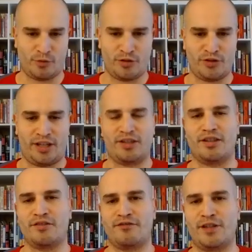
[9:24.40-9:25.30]
when you say
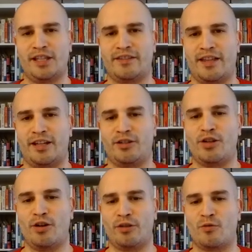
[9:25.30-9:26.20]
that the feeling that i
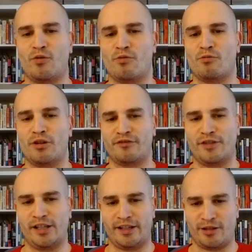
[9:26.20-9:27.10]
know like well, what
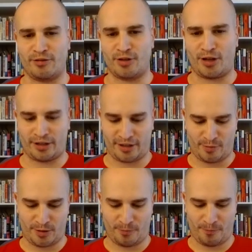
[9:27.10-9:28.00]
feeling are you talking
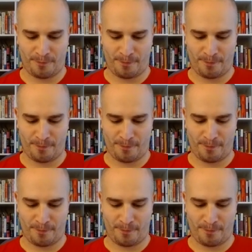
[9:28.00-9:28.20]
about